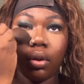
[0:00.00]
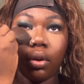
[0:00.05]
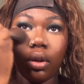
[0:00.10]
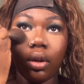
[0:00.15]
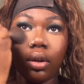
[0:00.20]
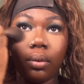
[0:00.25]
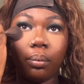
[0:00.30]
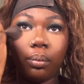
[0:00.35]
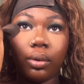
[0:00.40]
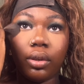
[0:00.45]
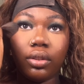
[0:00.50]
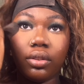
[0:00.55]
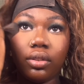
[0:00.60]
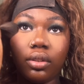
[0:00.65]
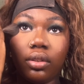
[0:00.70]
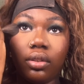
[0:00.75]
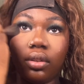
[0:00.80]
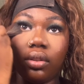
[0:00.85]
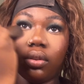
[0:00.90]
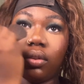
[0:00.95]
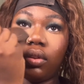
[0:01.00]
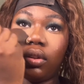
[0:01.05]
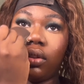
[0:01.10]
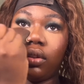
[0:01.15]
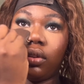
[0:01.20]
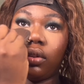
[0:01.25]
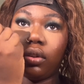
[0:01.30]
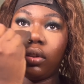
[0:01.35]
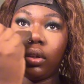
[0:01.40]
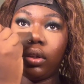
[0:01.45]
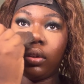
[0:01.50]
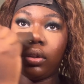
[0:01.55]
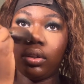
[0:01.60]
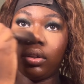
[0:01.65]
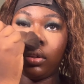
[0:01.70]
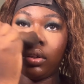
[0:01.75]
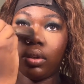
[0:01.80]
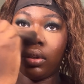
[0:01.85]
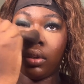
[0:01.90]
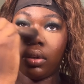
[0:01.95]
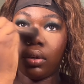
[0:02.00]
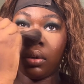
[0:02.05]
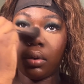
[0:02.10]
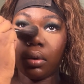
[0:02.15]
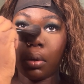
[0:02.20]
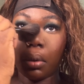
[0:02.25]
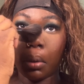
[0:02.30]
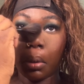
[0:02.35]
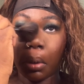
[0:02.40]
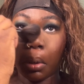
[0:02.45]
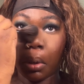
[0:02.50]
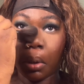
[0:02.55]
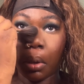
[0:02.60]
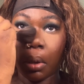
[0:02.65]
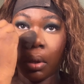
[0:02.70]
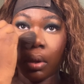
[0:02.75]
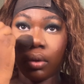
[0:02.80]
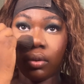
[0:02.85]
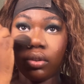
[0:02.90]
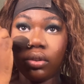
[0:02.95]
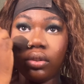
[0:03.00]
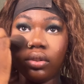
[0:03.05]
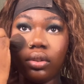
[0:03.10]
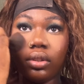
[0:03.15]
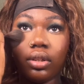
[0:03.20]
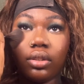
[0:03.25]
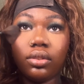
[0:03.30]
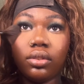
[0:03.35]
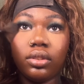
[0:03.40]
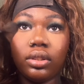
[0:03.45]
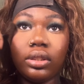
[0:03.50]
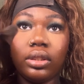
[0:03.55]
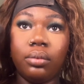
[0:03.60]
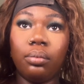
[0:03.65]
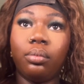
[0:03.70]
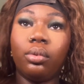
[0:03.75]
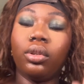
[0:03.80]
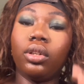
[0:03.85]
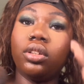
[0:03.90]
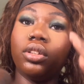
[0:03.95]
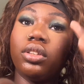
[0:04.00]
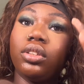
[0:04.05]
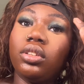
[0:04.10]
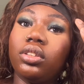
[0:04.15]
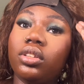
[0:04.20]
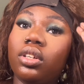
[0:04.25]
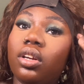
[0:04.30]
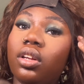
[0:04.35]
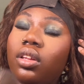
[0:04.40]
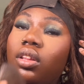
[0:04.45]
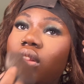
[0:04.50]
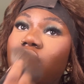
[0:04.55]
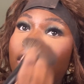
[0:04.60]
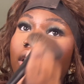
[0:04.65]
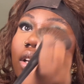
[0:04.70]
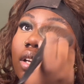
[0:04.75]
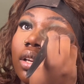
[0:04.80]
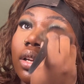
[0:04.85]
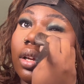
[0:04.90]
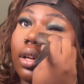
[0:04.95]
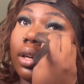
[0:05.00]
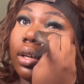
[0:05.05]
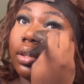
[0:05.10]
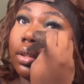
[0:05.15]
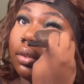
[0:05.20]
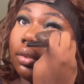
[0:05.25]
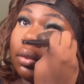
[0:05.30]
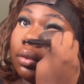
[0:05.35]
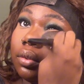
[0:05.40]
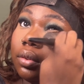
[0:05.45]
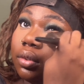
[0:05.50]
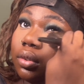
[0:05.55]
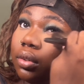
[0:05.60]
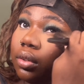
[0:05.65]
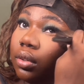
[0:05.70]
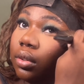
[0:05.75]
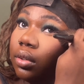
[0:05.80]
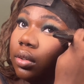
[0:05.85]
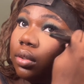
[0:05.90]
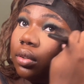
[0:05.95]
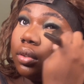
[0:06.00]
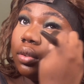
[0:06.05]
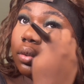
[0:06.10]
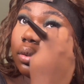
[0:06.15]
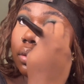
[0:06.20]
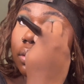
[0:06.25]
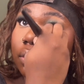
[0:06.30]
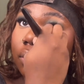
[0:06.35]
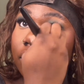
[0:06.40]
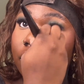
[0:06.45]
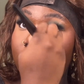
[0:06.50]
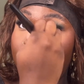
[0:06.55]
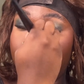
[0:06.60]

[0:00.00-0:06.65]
I'm pressing this layer in using that same brush that I used to